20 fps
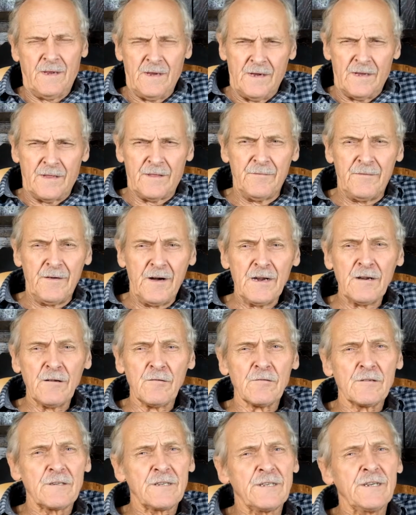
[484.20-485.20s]
The
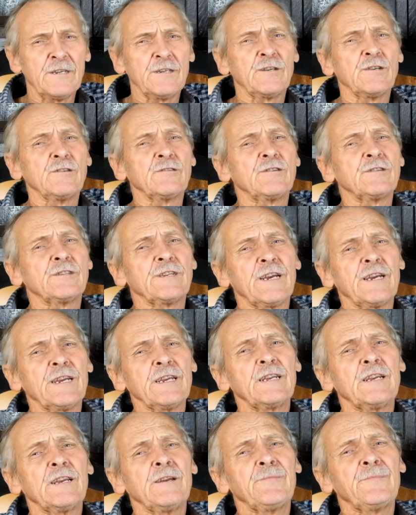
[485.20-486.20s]
final decision to
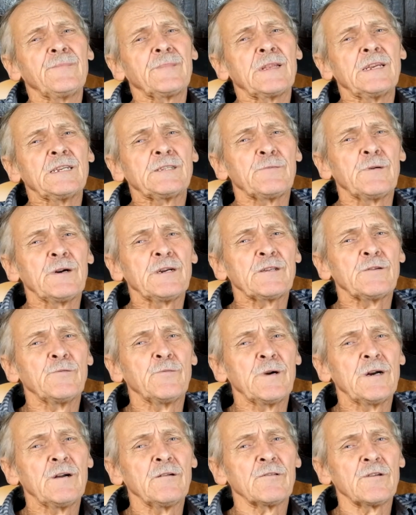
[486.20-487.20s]
take is where to
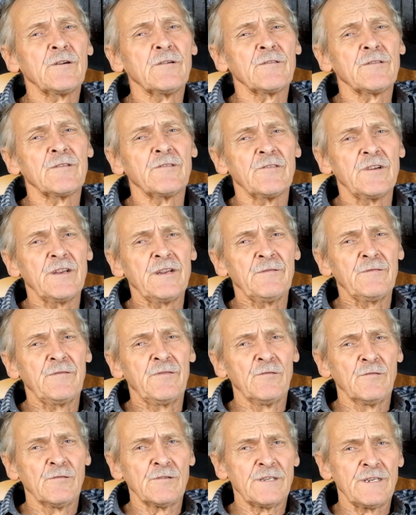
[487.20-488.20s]
weld on the
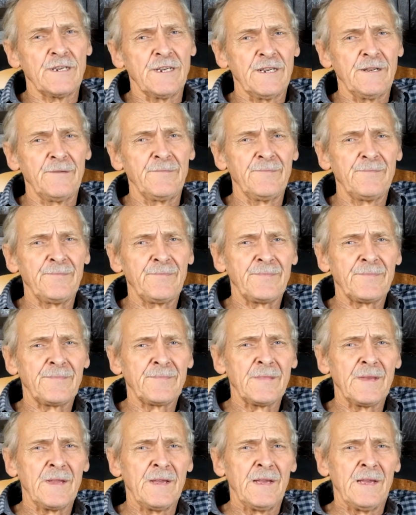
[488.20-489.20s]
reinforcing.
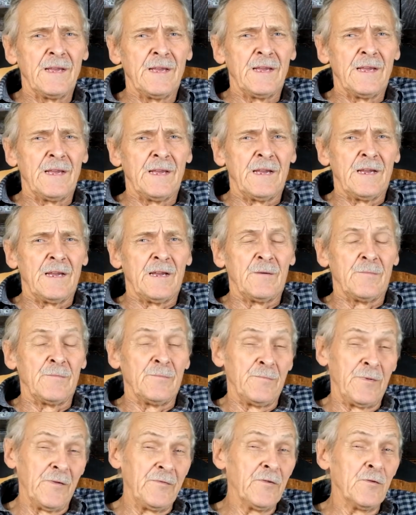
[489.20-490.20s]

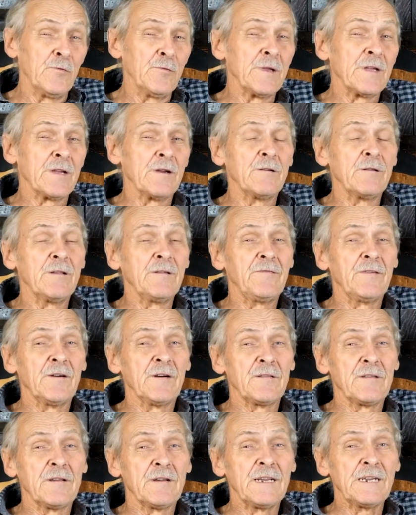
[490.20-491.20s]
Before we go any
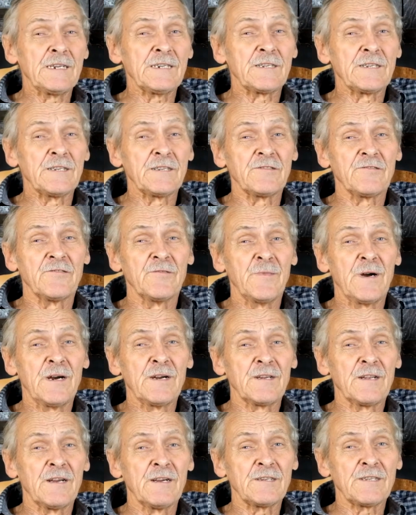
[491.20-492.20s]
further, let's just
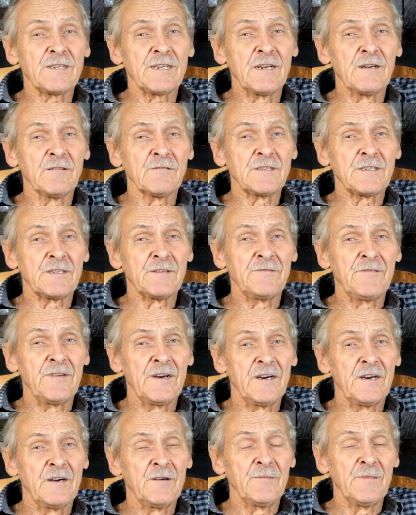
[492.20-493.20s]
remind ourselves of
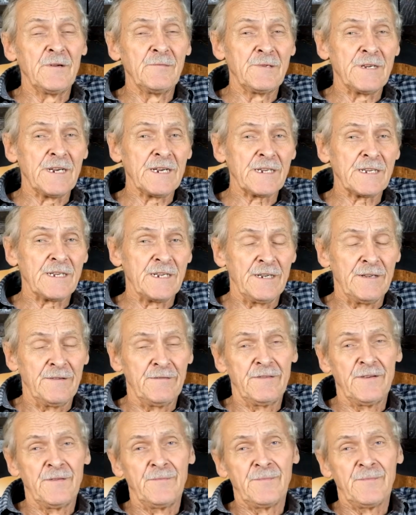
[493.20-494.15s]
our objective.